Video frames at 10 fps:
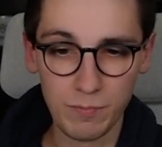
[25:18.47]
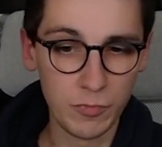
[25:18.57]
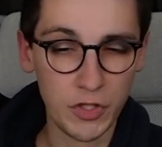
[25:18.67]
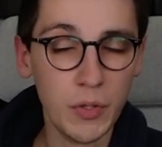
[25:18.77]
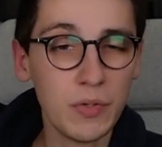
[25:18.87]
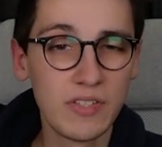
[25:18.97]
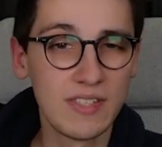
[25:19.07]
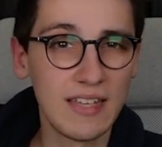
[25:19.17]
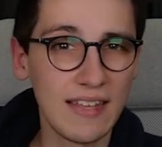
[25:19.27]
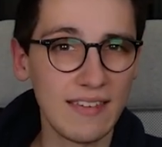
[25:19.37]

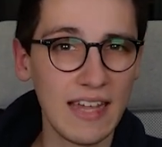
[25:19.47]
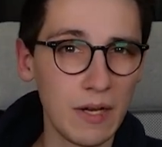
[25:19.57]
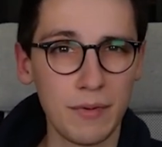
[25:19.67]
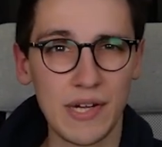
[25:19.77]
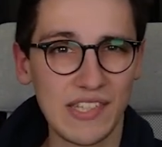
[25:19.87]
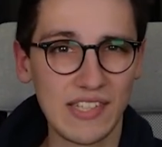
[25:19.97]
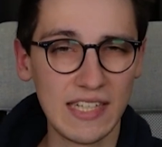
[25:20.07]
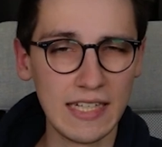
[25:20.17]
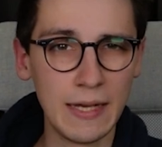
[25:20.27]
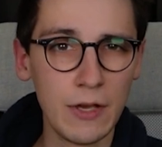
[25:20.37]
used that AWS
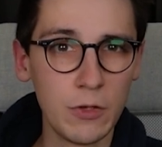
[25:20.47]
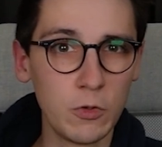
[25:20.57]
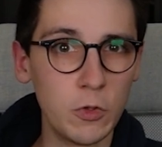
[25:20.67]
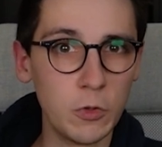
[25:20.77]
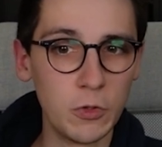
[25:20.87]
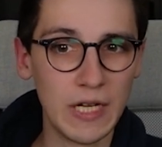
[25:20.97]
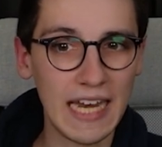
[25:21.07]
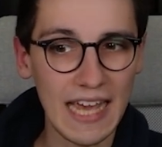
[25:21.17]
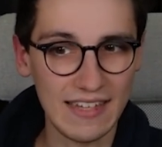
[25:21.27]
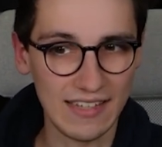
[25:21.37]
key to
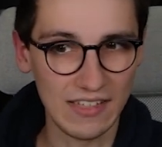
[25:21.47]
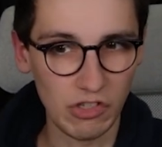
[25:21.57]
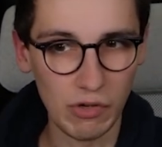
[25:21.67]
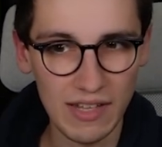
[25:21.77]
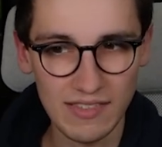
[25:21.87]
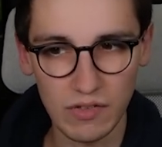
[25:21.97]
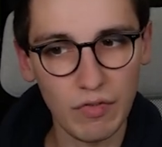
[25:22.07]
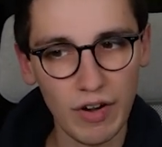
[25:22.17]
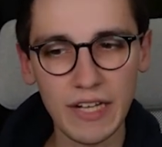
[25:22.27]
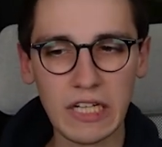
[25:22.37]
gain access. So that's
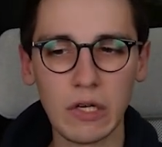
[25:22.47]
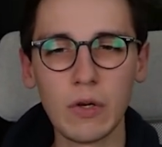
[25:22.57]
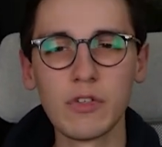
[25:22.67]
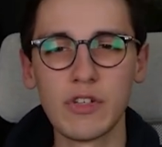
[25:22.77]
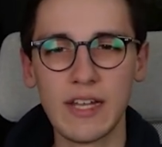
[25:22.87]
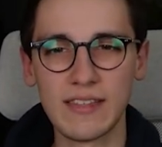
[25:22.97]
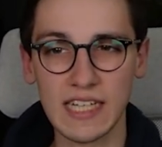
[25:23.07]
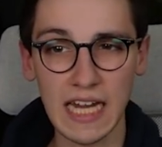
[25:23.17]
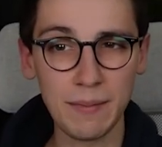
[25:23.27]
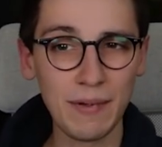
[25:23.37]
very close to that
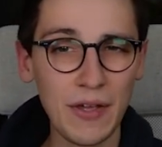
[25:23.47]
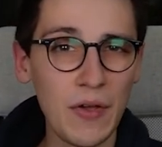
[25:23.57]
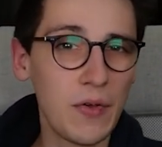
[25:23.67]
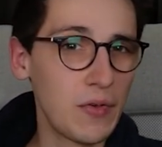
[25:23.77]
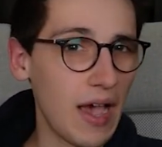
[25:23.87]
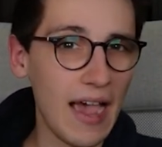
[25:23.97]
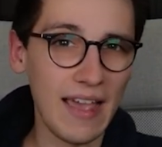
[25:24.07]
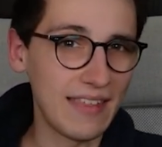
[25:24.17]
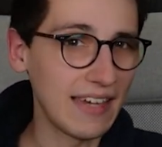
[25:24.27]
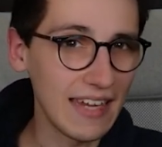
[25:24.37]
time.
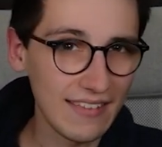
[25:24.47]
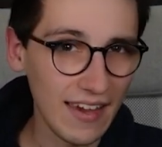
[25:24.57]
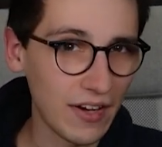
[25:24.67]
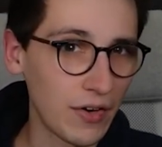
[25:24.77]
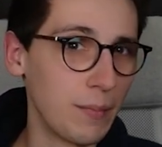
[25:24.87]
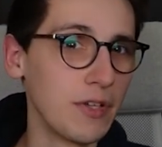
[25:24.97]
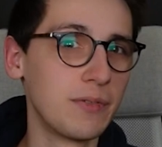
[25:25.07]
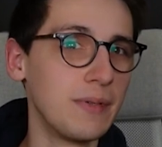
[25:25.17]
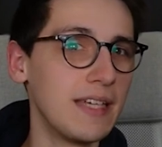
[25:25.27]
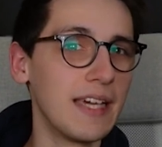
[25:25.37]
I think the attacker
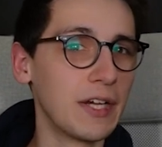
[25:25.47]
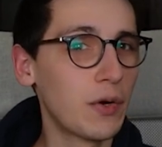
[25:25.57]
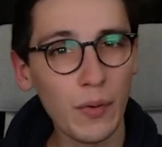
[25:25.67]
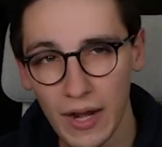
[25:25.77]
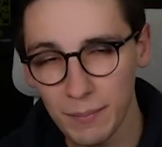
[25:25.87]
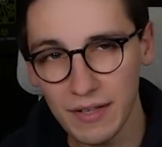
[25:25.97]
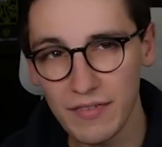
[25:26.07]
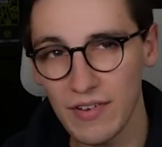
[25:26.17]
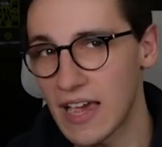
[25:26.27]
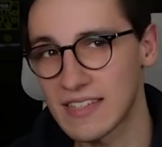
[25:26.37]
must be incredibly
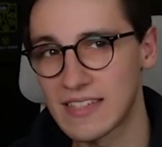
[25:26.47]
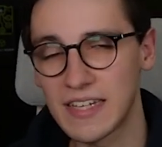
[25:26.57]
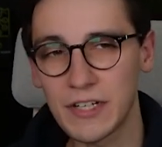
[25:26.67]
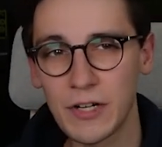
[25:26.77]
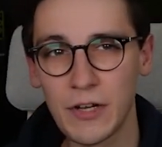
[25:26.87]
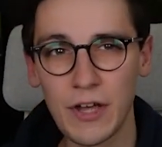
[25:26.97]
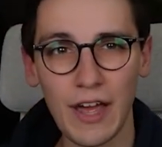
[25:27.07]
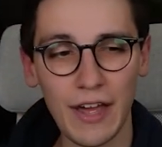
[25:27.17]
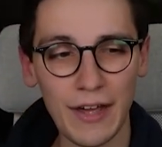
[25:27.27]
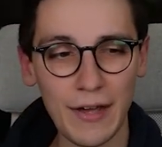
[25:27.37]
fast here
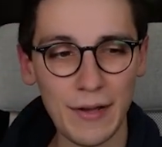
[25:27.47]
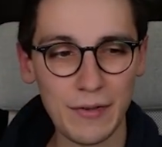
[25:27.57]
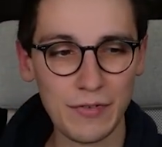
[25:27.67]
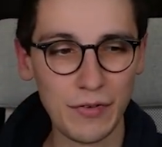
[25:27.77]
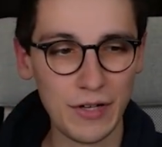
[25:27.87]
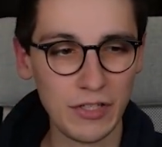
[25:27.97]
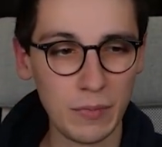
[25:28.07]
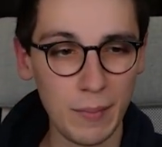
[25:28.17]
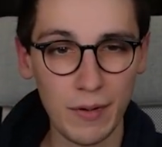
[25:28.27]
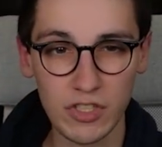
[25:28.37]
for this to
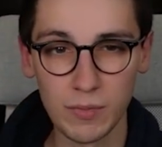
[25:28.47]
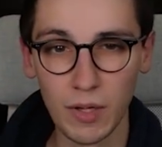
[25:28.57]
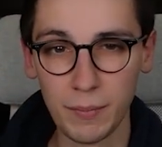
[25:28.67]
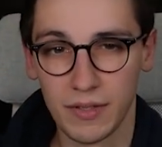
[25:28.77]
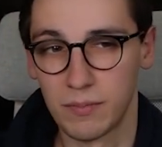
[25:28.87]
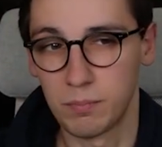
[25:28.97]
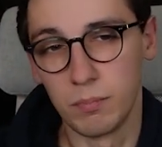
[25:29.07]
be possible, but